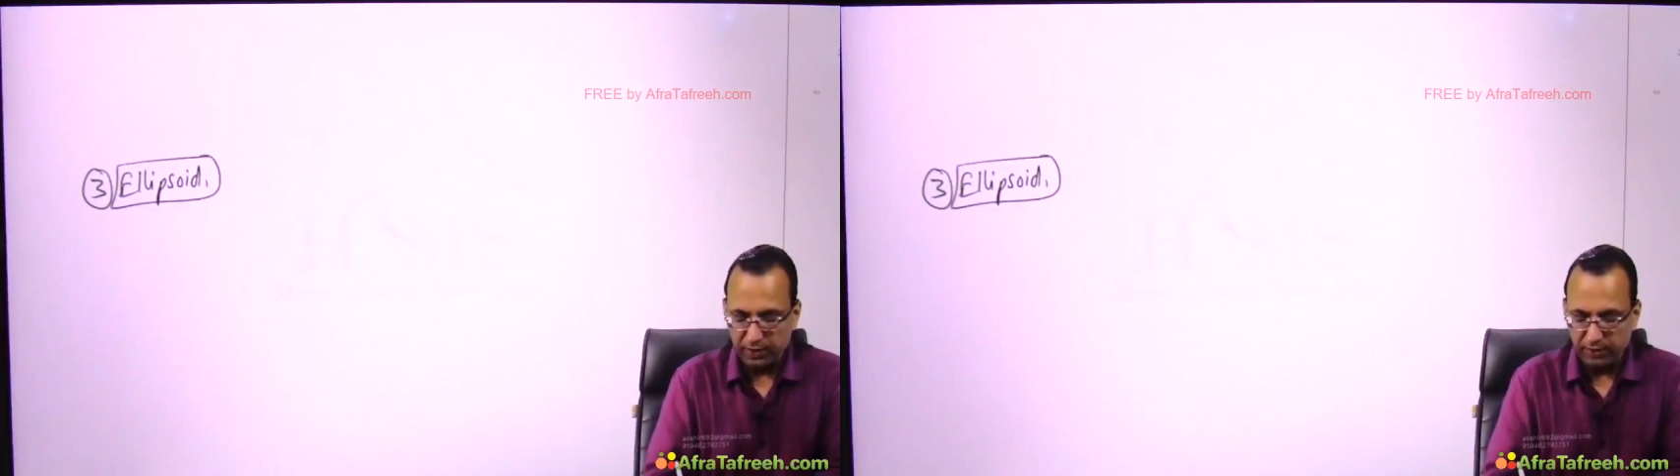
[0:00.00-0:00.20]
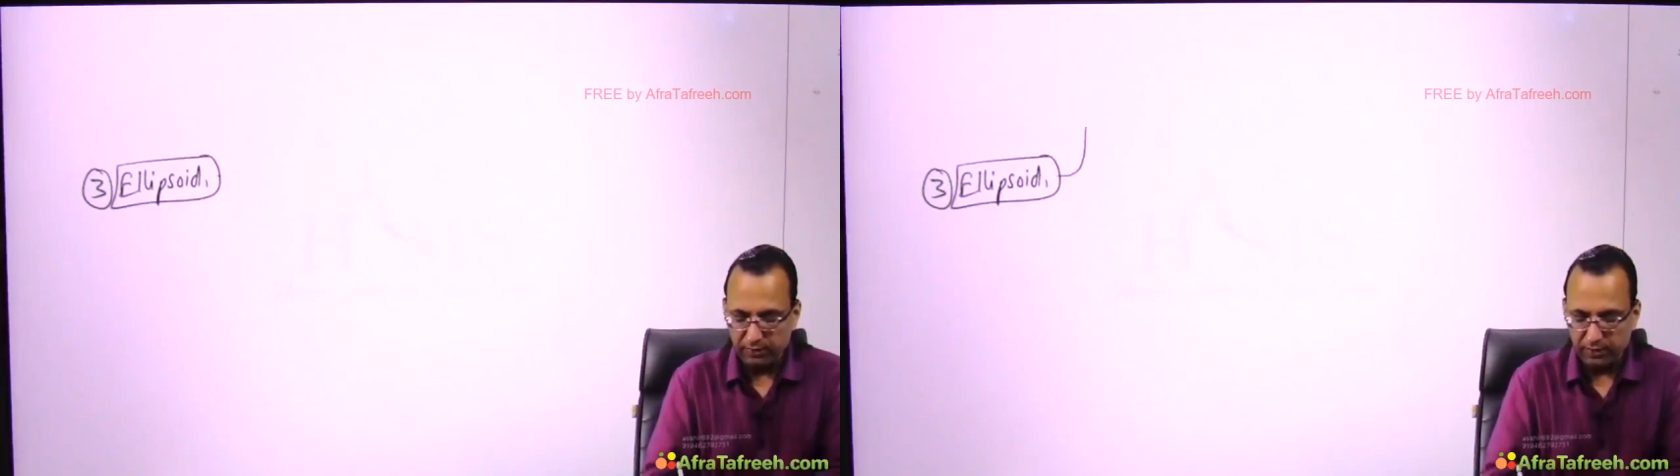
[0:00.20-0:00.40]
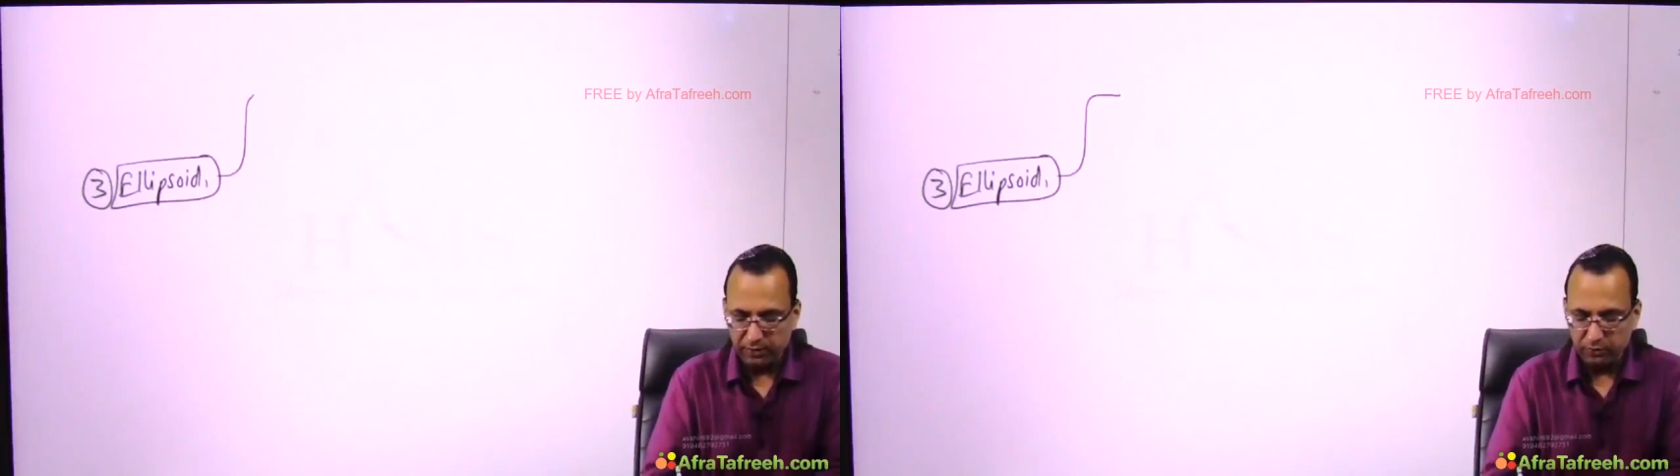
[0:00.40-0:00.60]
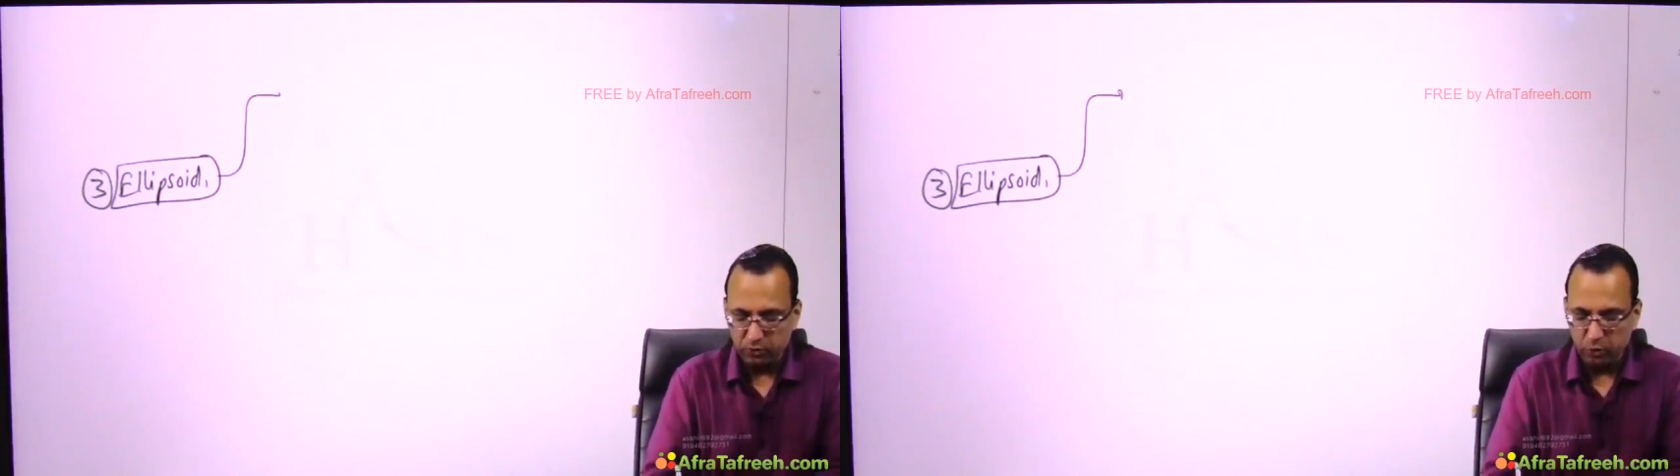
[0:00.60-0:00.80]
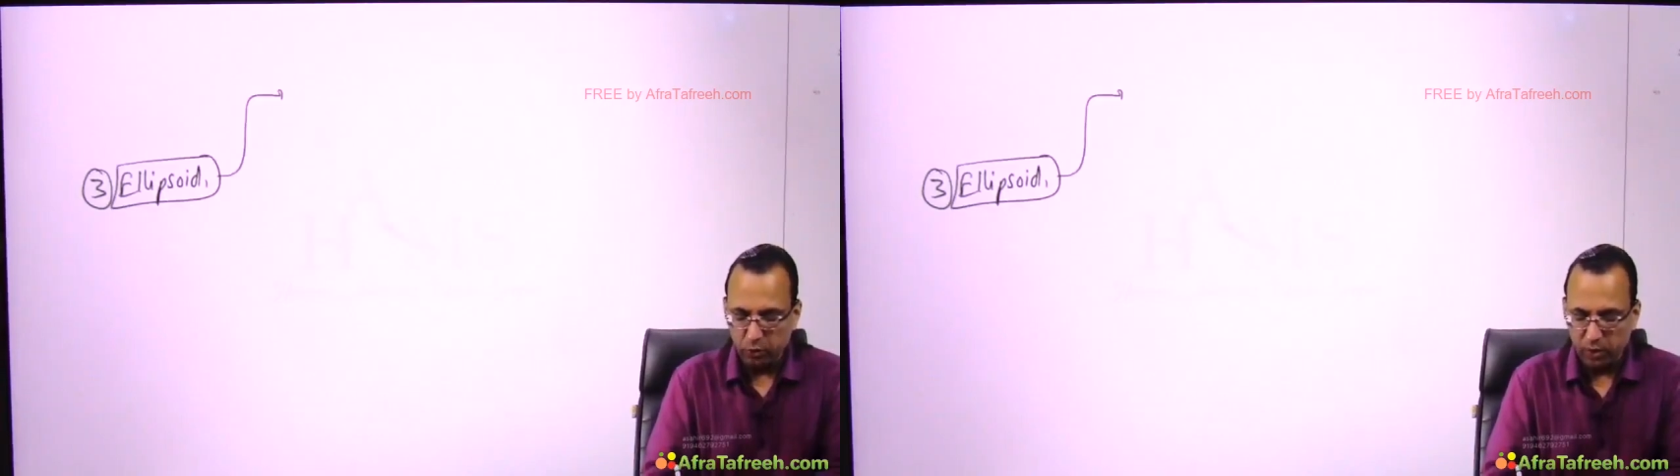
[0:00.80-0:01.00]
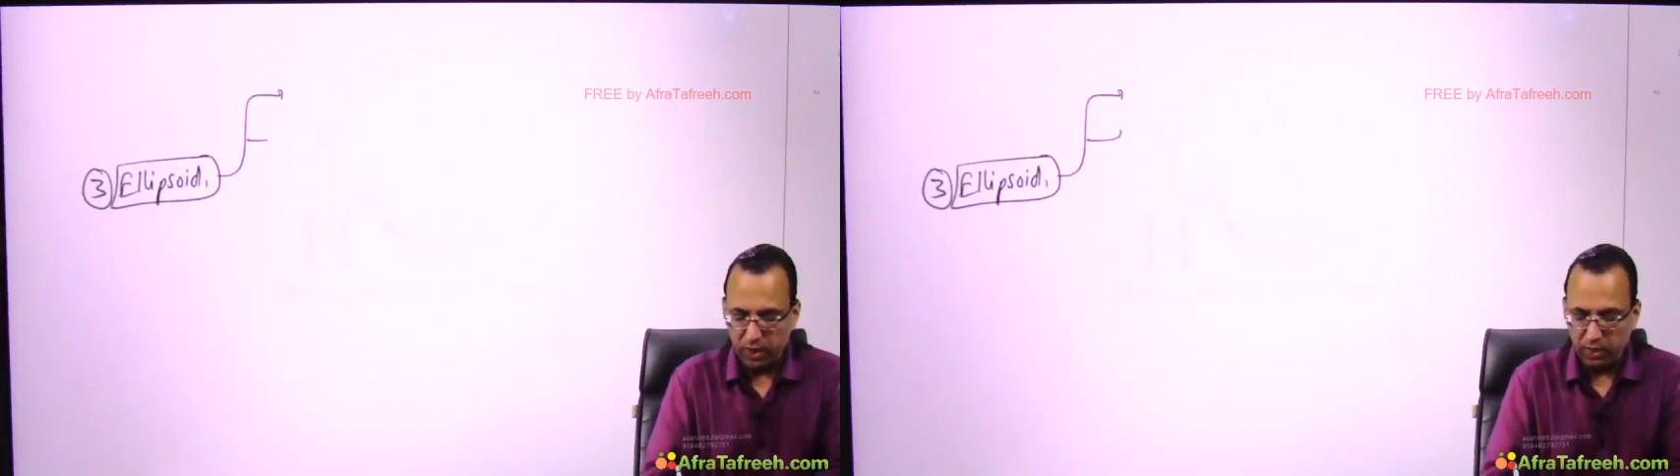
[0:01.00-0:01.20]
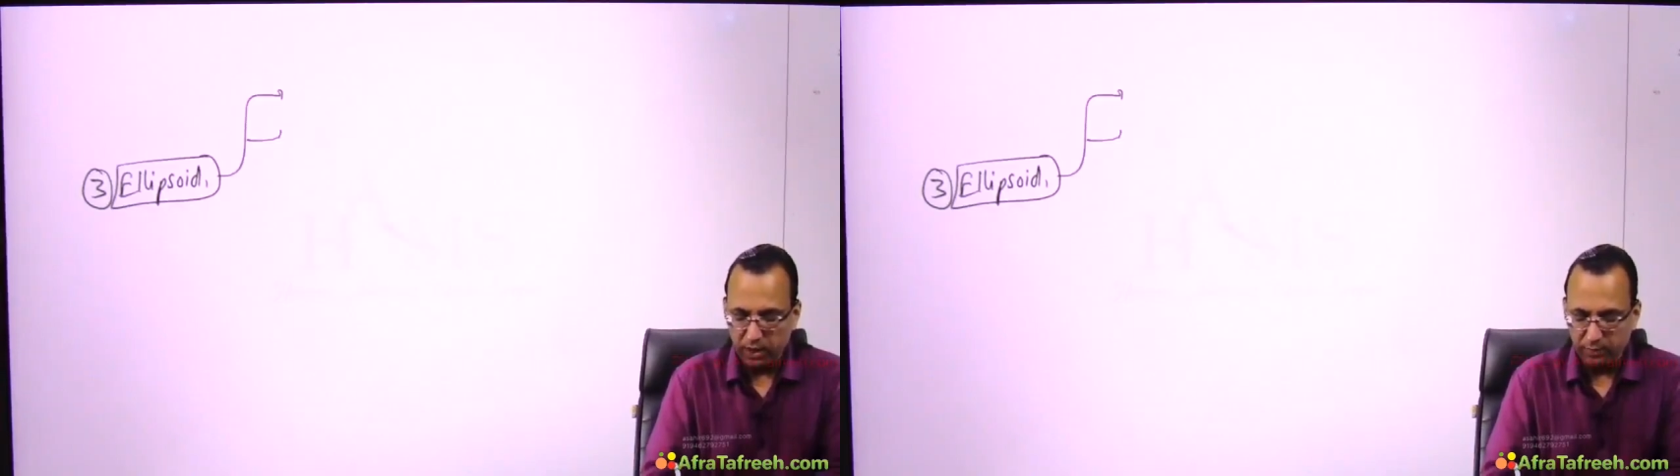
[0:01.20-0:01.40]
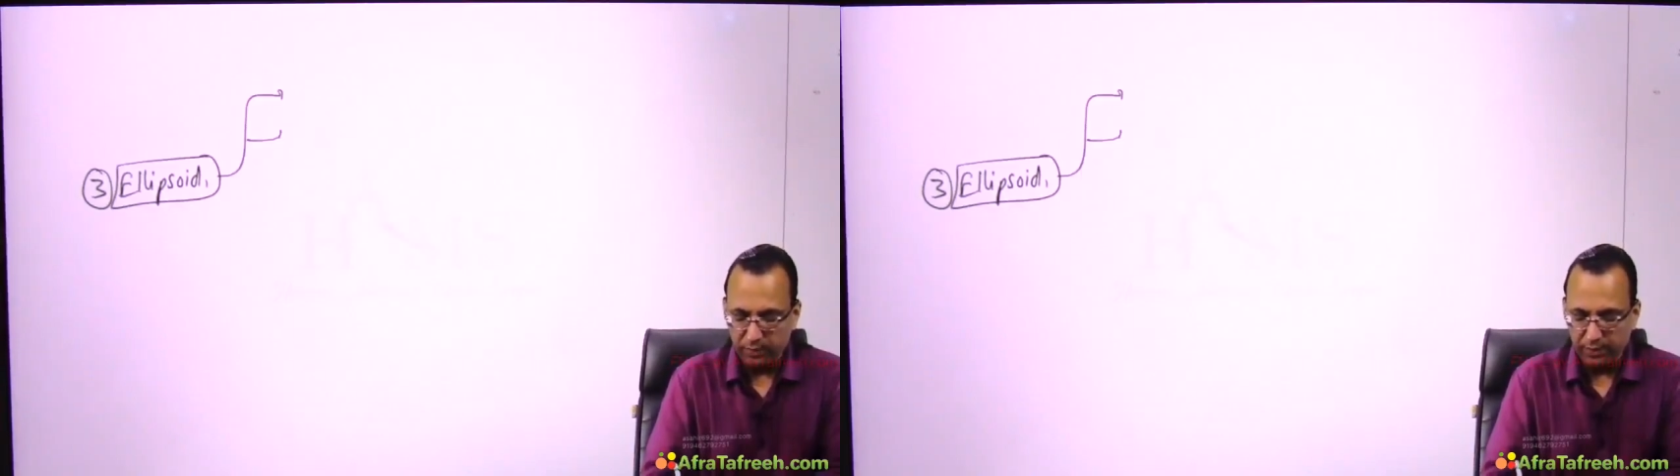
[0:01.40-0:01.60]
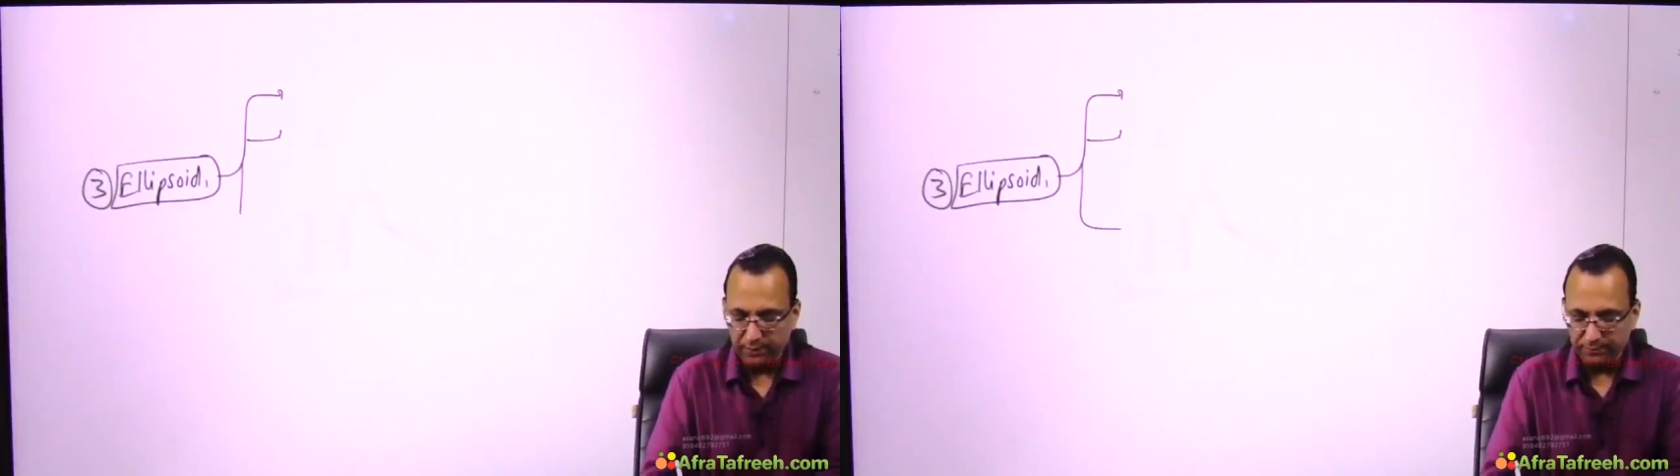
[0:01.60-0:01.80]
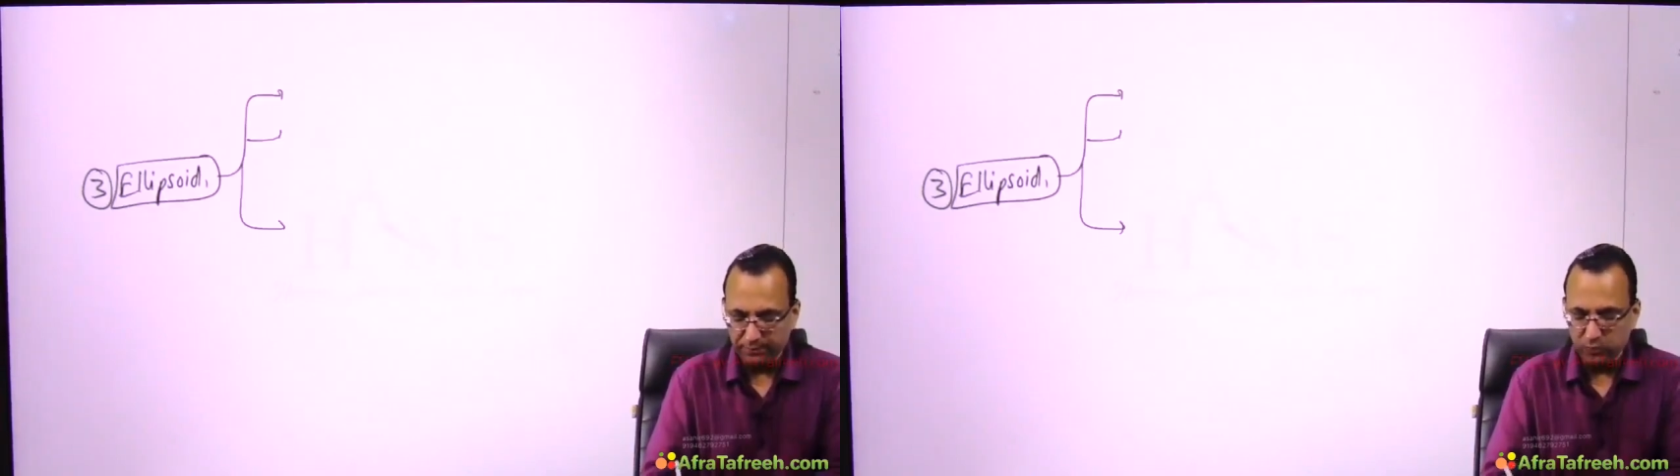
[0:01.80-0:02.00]
they were 2 in the upper
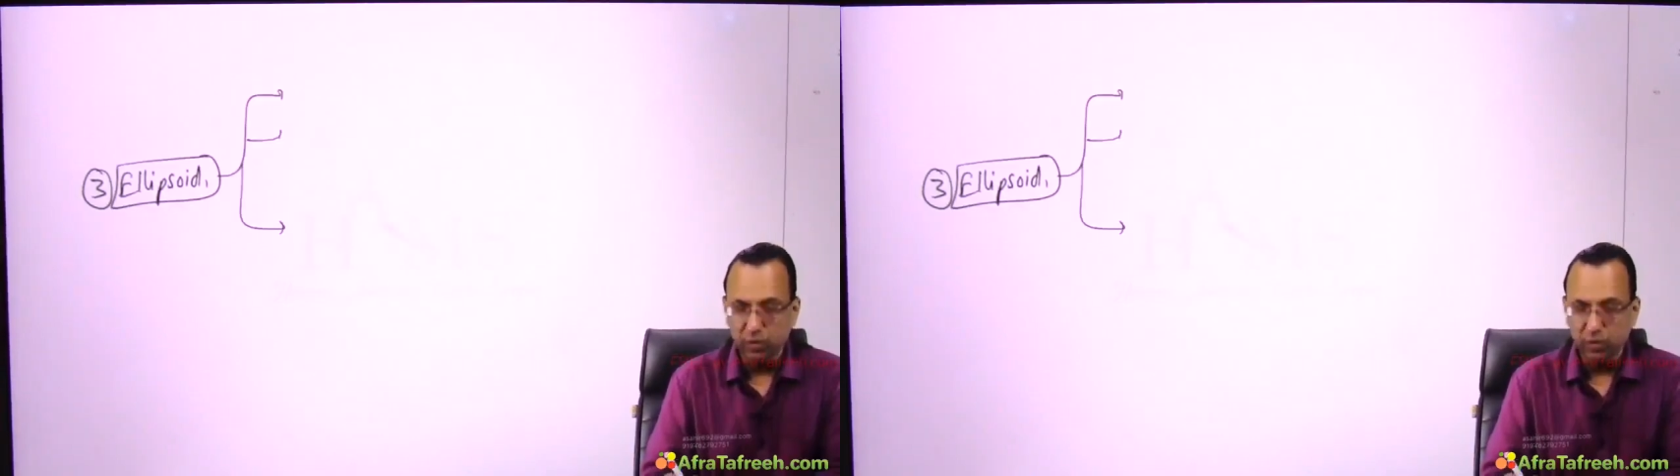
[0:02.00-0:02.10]
limb.